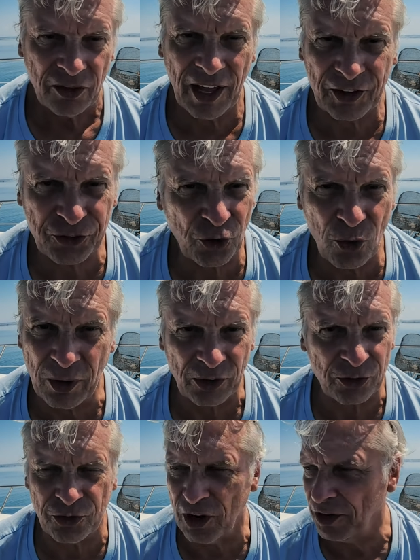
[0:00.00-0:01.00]
that's
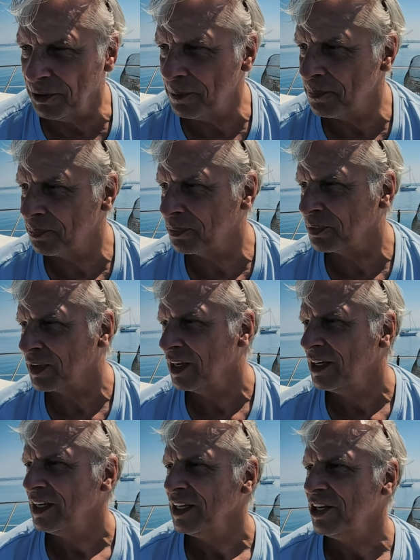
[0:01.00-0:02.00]
always fun.
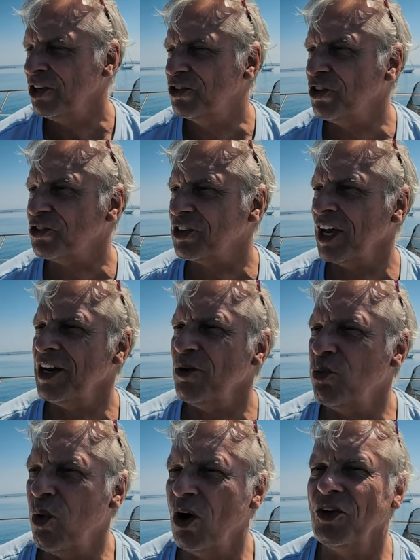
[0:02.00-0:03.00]
You just kind
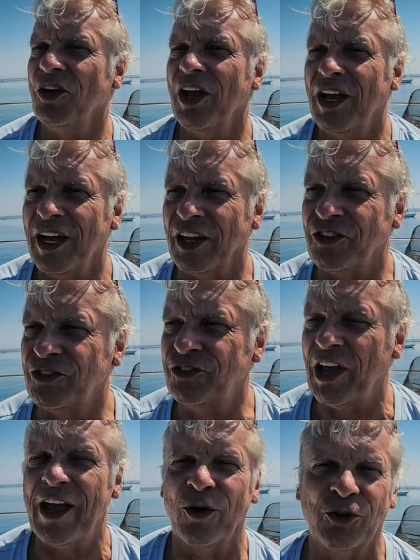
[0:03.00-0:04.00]
of want a
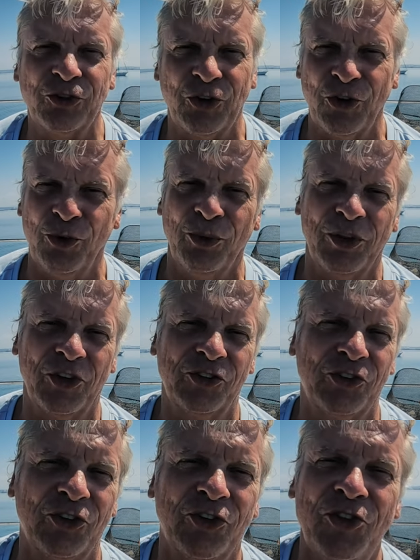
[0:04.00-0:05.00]
day or two where there's
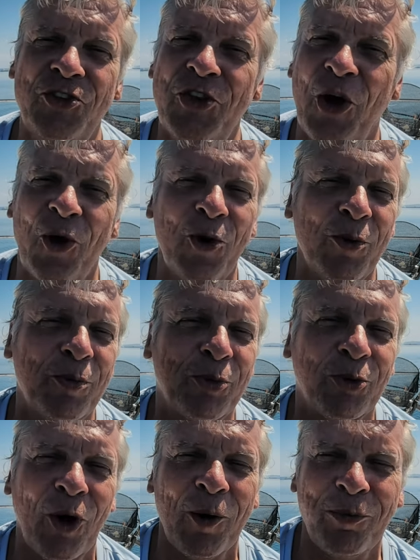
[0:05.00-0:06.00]
just no
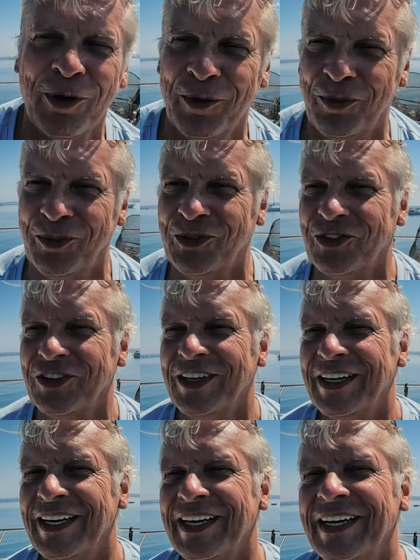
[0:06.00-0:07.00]
problems.
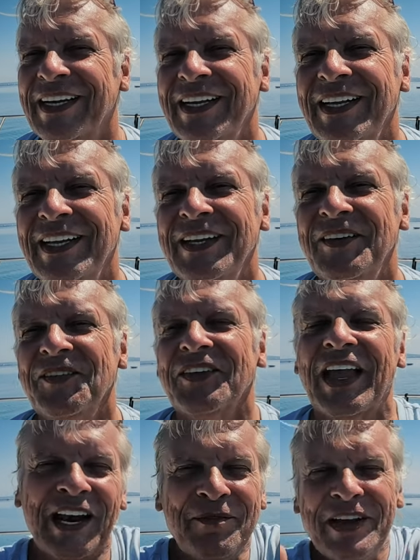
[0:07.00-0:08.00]

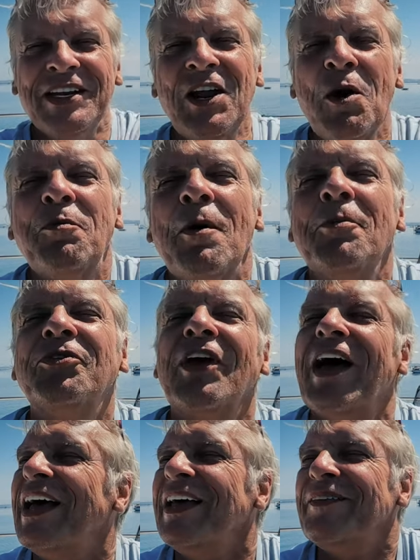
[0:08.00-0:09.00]
And I mean, no problems.
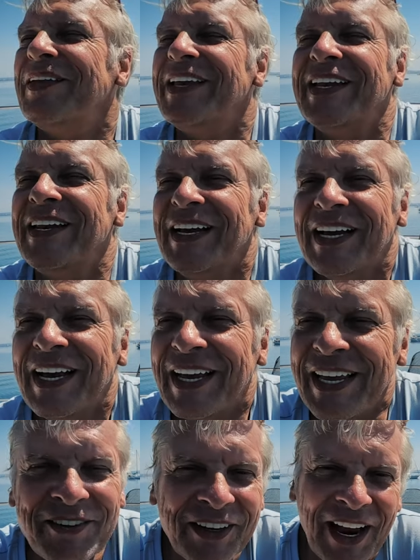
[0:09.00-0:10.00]
I mean,
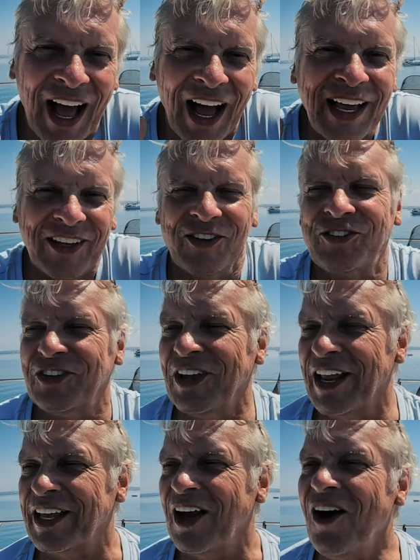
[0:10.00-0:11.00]
even ice,
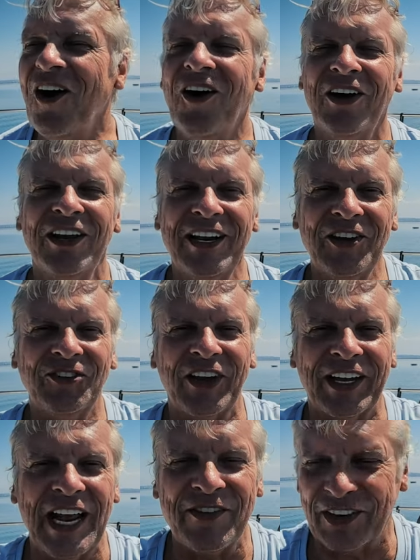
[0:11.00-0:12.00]
you're like, oh, at least
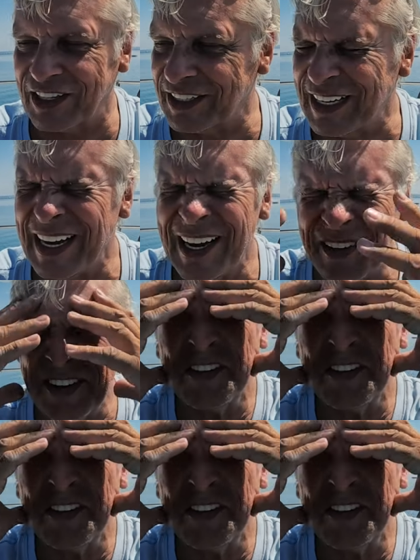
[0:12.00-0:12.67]
I can have a car. Oh,